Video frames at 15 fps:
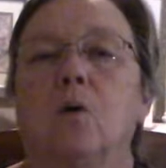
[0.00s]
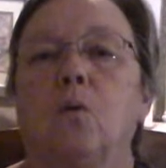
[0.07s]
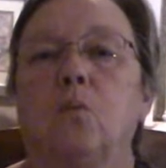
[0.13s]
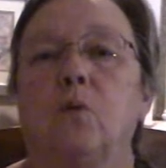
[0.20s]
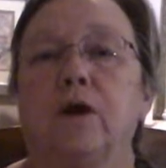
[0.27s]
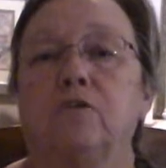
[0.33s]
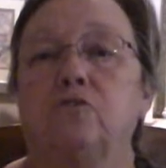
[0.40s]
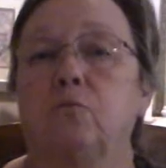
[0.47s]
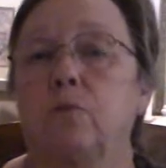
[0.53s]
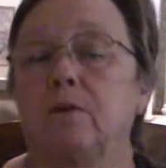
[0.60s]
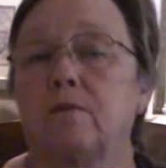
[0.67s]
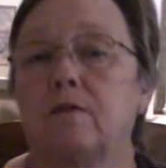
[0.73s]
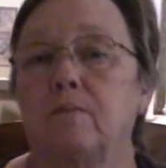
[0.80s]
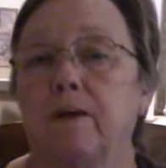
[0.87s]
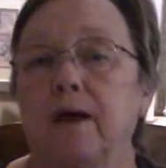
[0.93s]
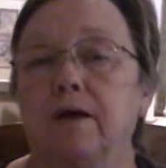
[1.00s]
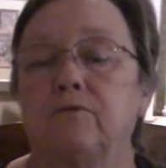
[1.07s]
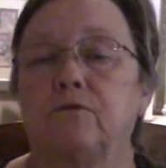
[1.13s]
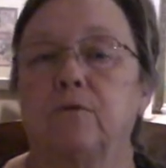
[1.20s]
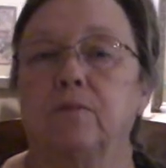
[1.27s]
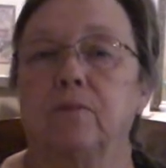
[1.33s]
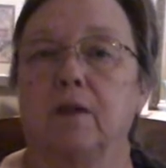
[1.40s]
which was
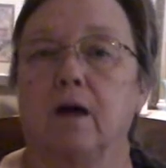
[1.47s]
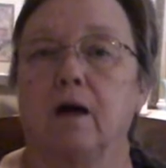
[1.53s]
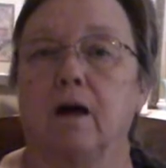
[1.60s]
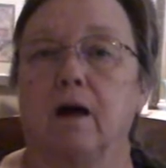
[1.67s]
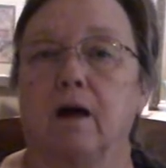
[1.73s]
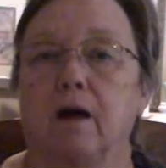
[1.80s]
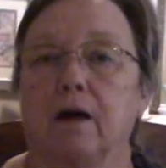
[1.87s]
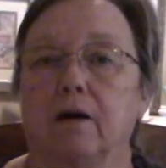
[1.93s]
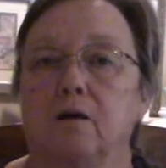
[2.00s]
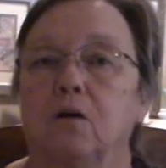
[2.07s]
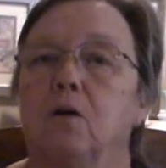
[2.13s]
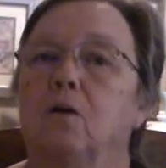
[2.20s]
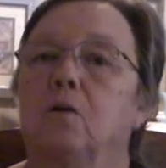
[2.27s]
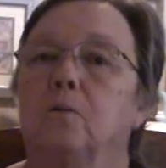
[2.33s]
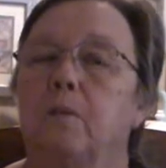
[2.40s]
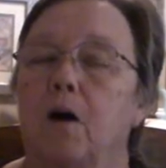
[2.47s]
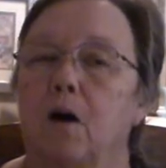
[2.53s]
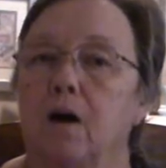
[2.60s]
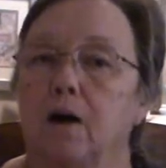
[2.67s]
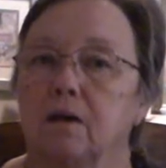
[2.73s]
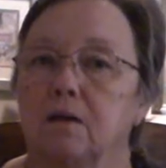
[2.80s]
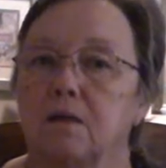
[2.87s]
made from
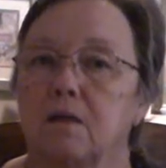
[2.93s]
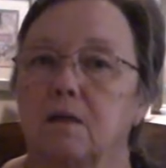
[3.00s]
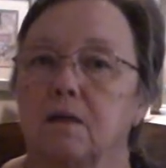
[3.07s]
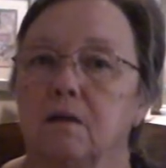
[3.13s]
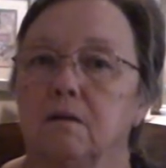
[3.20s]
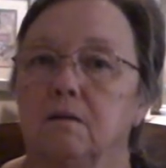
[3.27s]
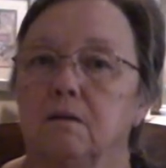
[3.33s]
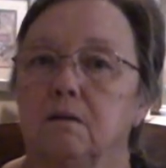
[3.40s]
Herbox